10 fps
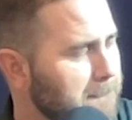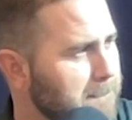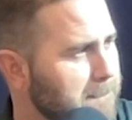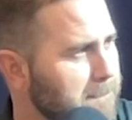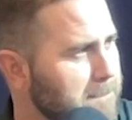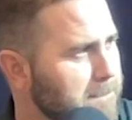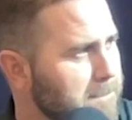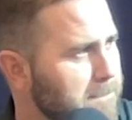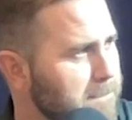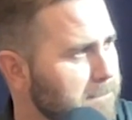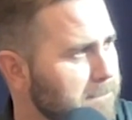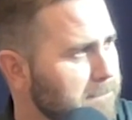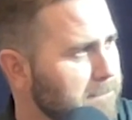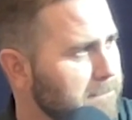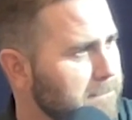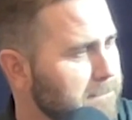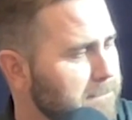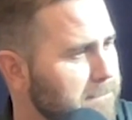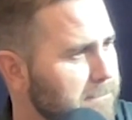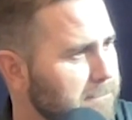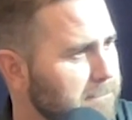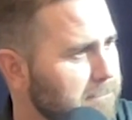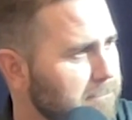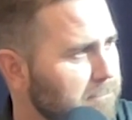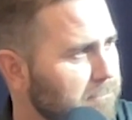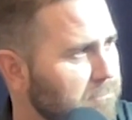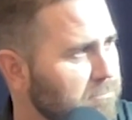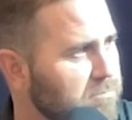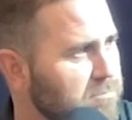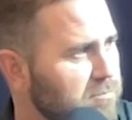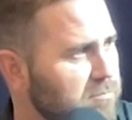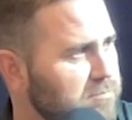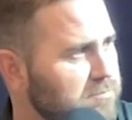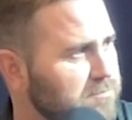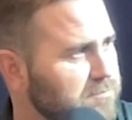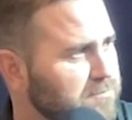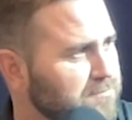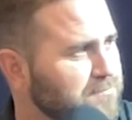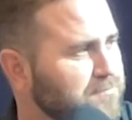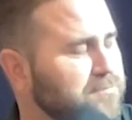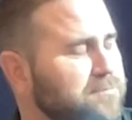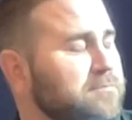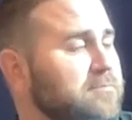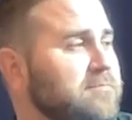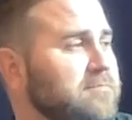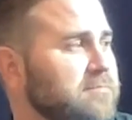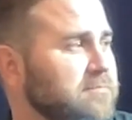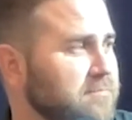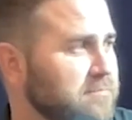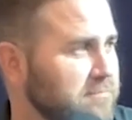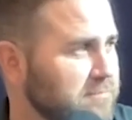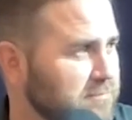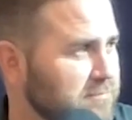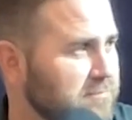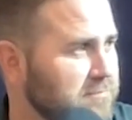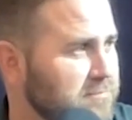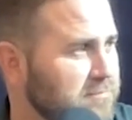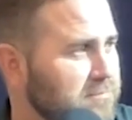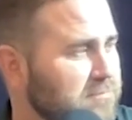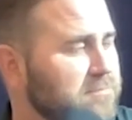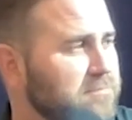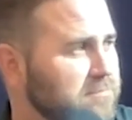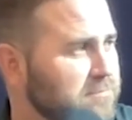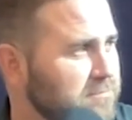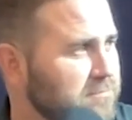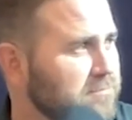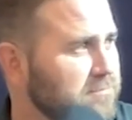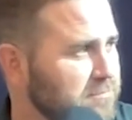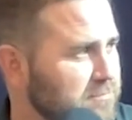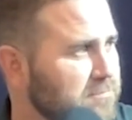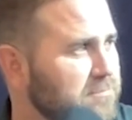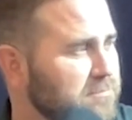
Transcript: This person isn't speaking.